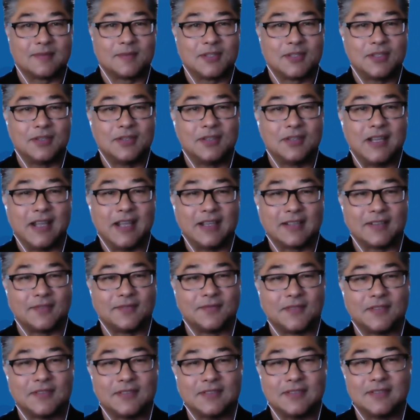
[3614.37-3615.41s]
2 days of
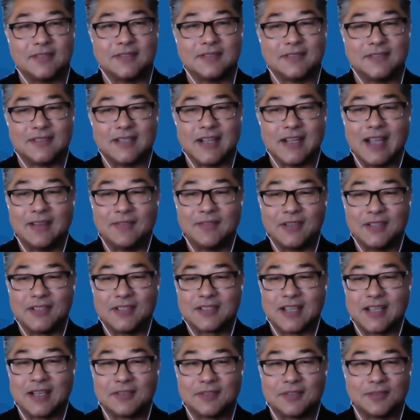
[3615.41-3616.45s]
diving
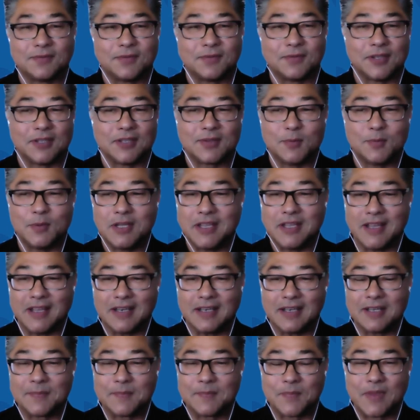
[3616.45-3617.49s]
scheduled for this
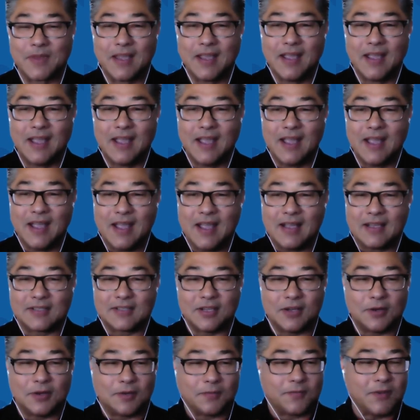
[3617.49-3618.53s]
weekend.
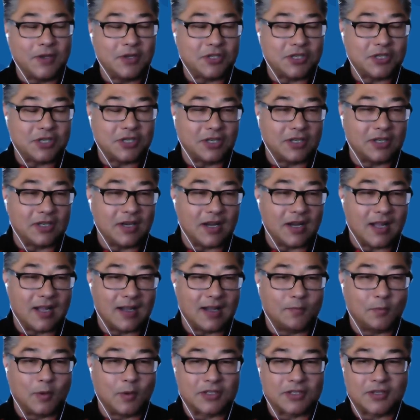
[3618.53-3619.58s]
So future
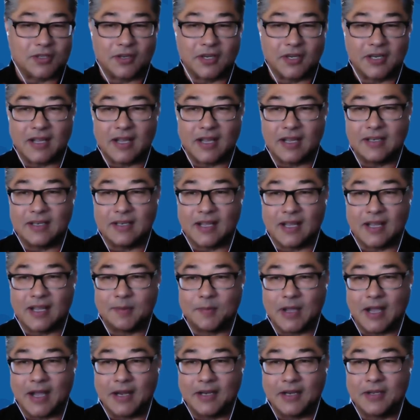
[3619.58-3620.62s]
of what's going
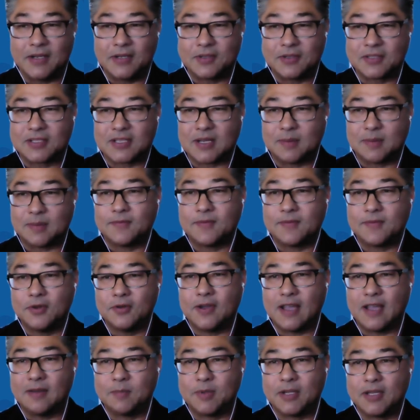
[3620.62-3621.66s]
on, I know some of you
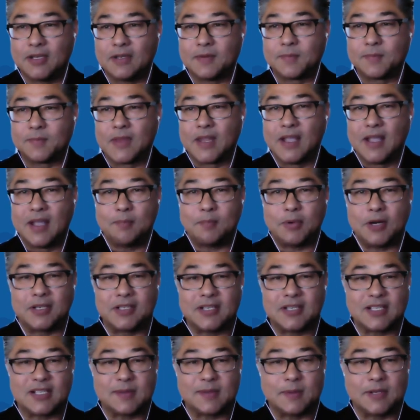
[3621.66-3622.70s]
have been
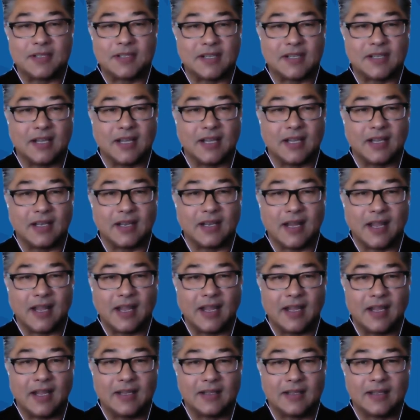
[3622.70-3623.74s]
participants in
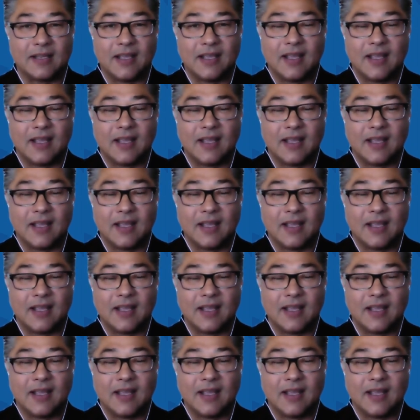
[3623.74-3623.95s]
a